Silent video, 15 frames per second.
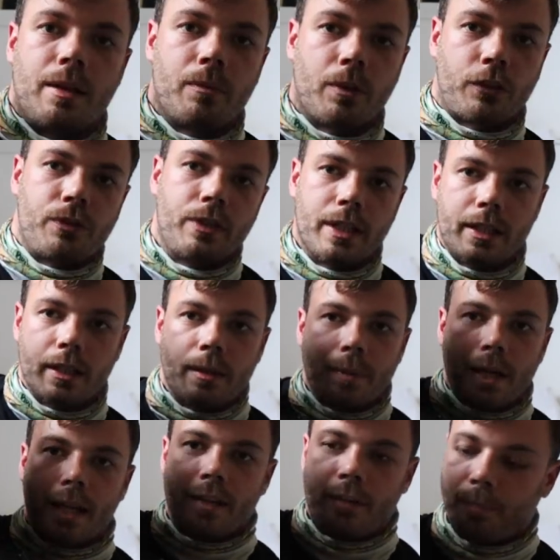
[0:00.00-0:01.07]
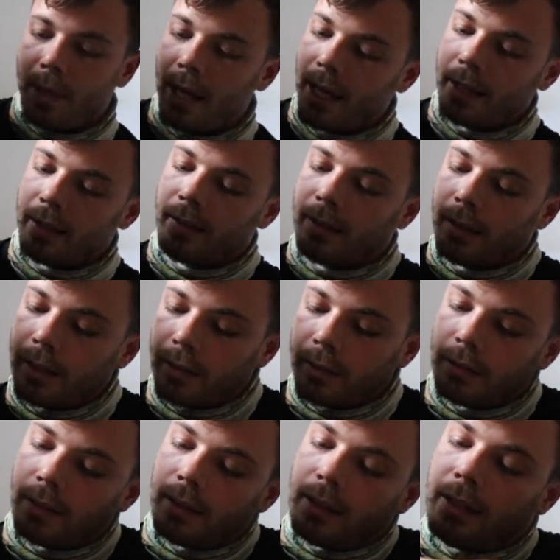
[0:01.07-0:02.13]
And then what's really good about this pack is that it's
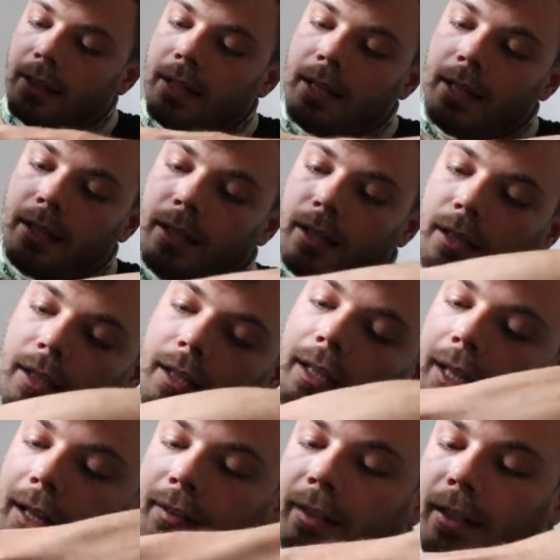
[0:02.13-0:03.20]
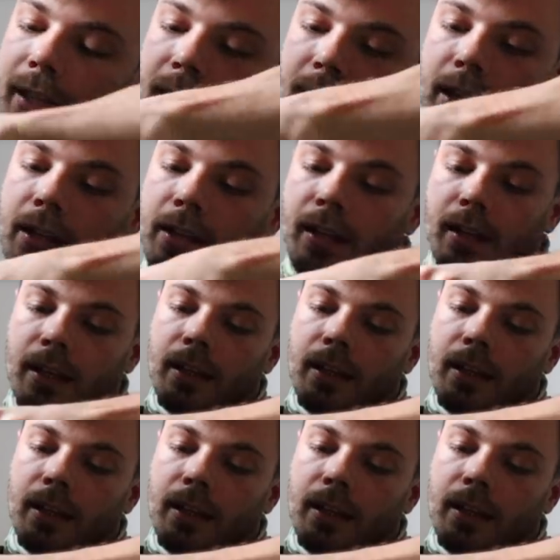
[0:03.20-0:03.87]
got the elasticated